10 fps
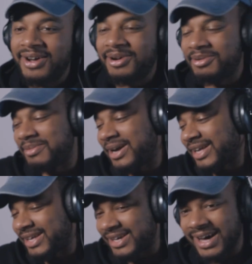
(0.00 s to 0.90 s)
Oh
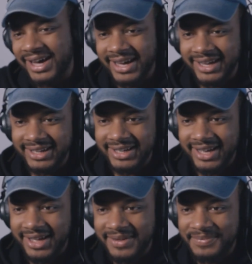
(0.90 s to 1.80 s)
my God.
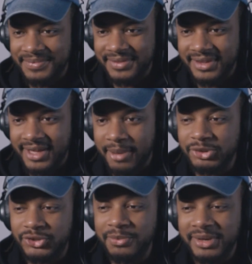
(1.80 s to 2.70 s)
I'm
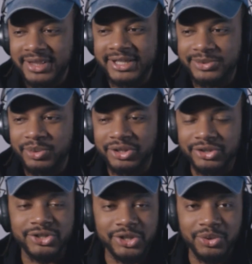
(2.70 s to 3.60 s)
assuming that's what
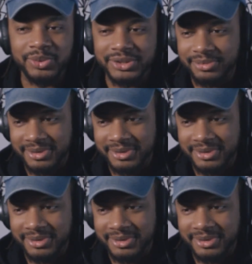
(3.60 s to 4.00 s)
the joke was